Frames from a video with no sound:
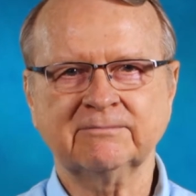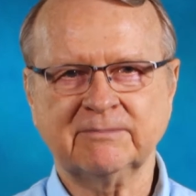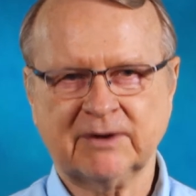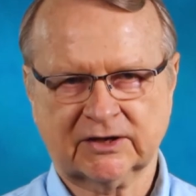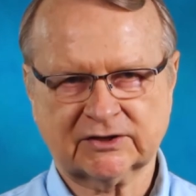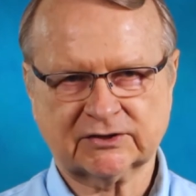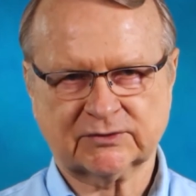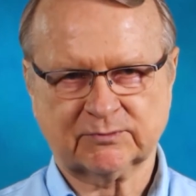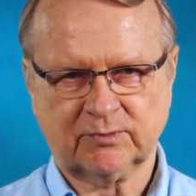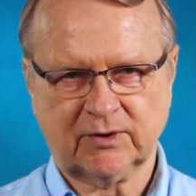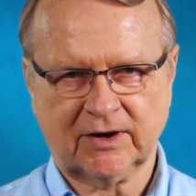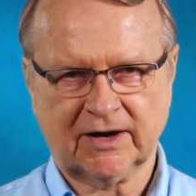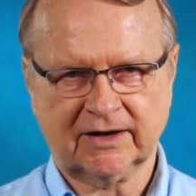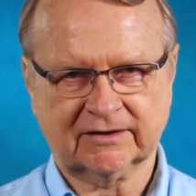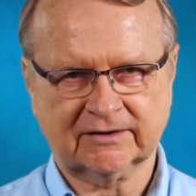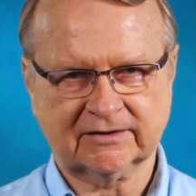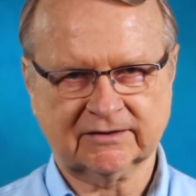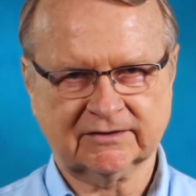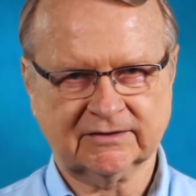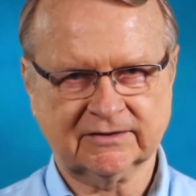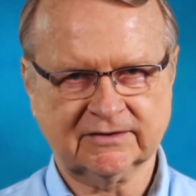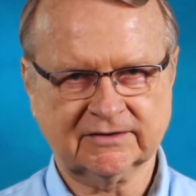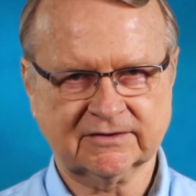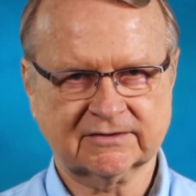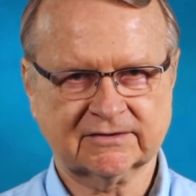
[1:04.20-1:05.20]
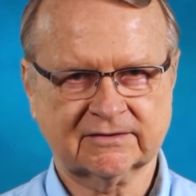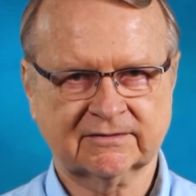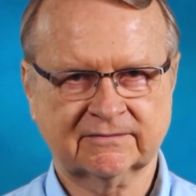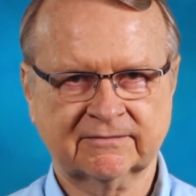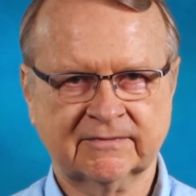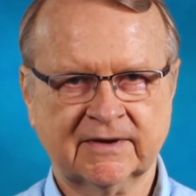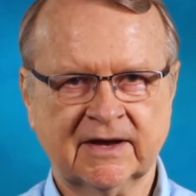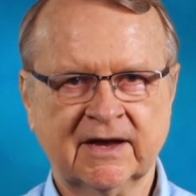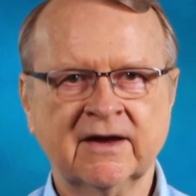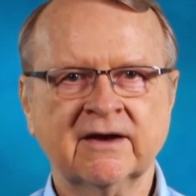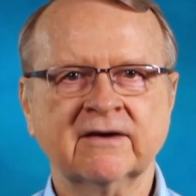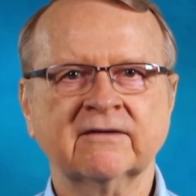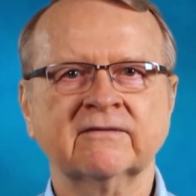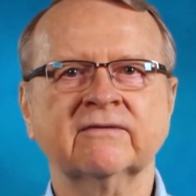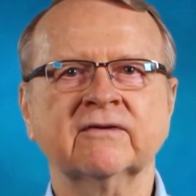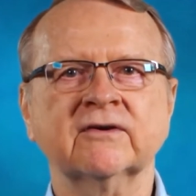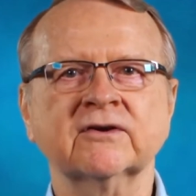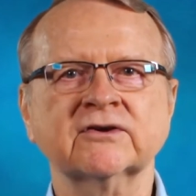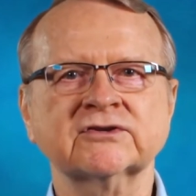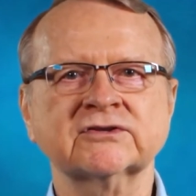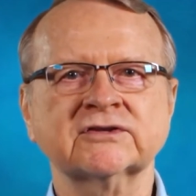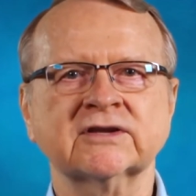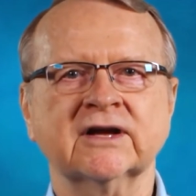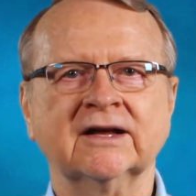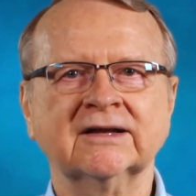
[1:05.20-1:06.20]
Best Practices.
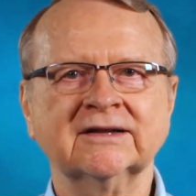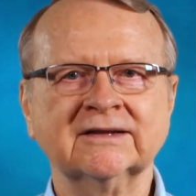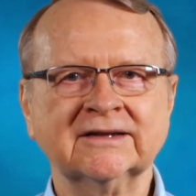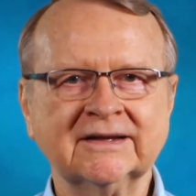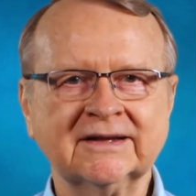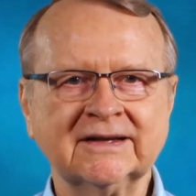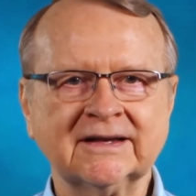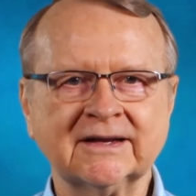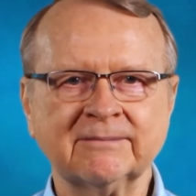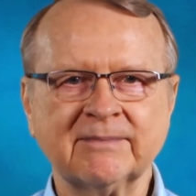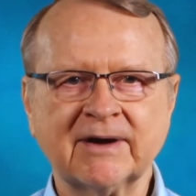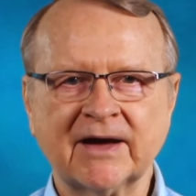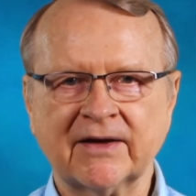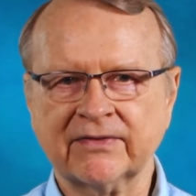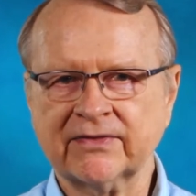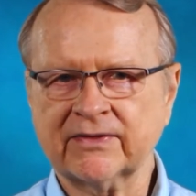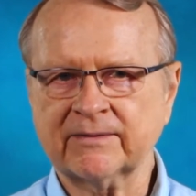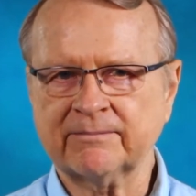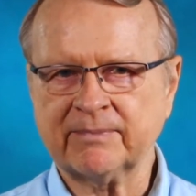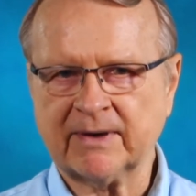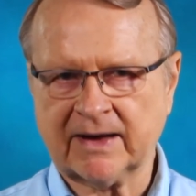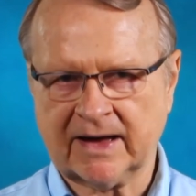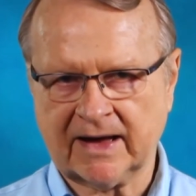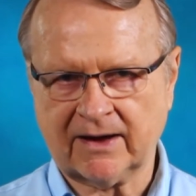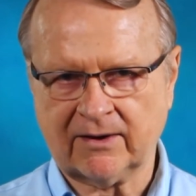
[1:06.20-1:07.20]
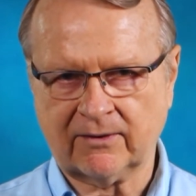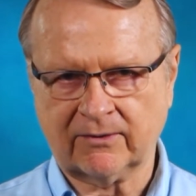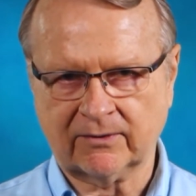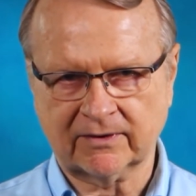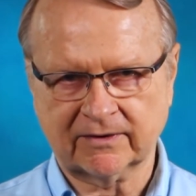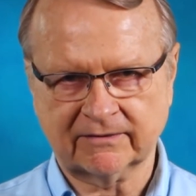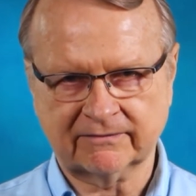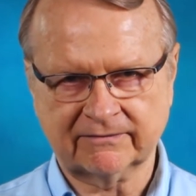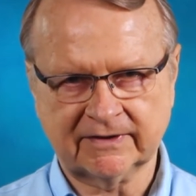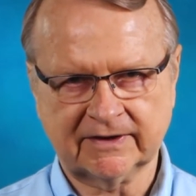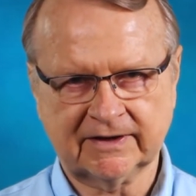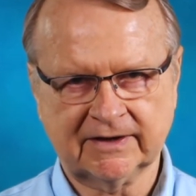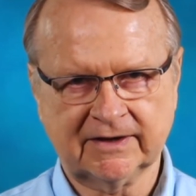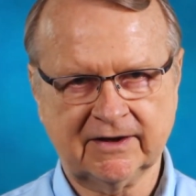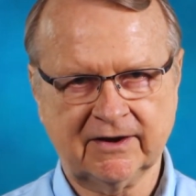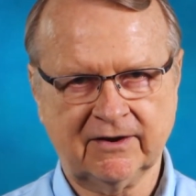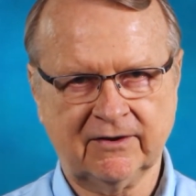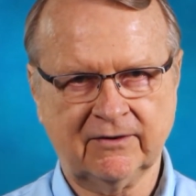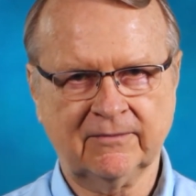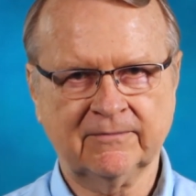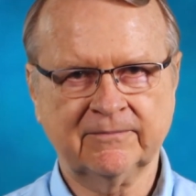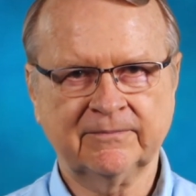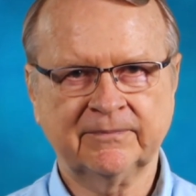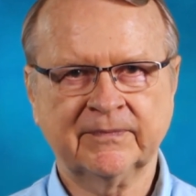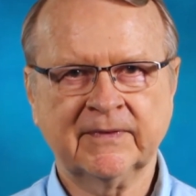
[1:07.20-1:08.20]
First, a little about the power of
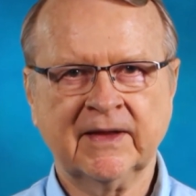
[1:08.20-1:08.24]
video.